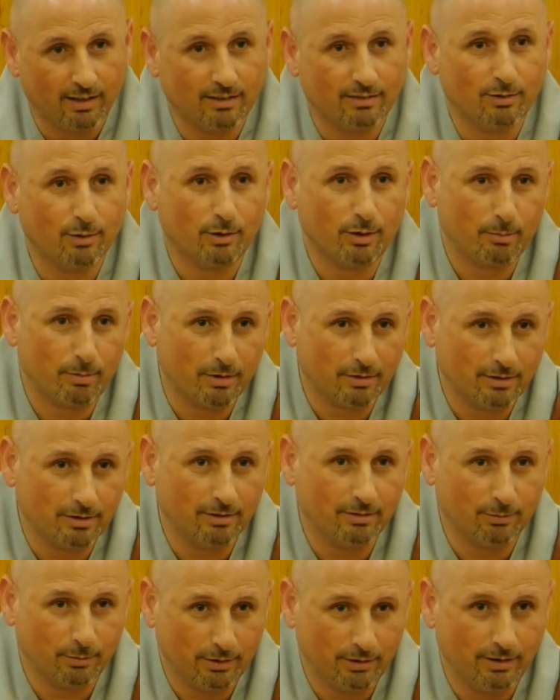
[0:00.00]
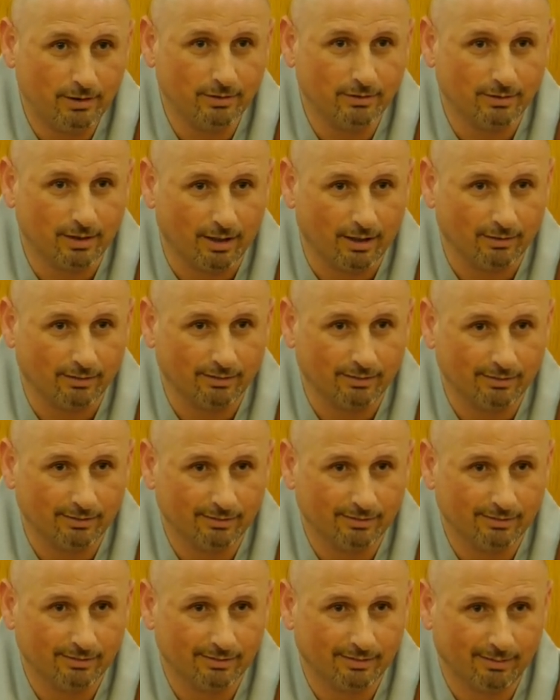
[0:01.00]
I talk about it with you now.
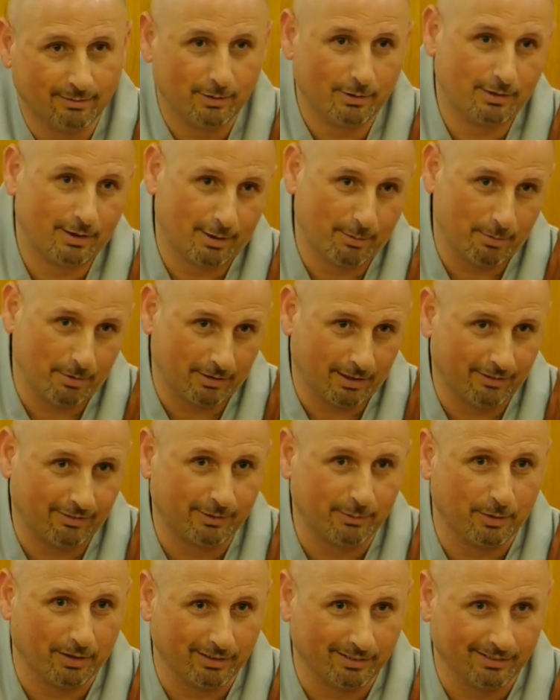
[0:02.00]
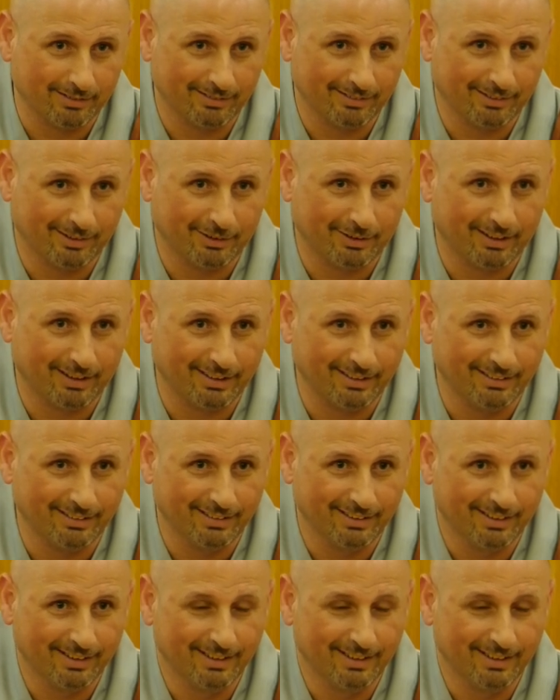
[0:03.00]
Right. I'm not talk about everyone. Okay. Yeah.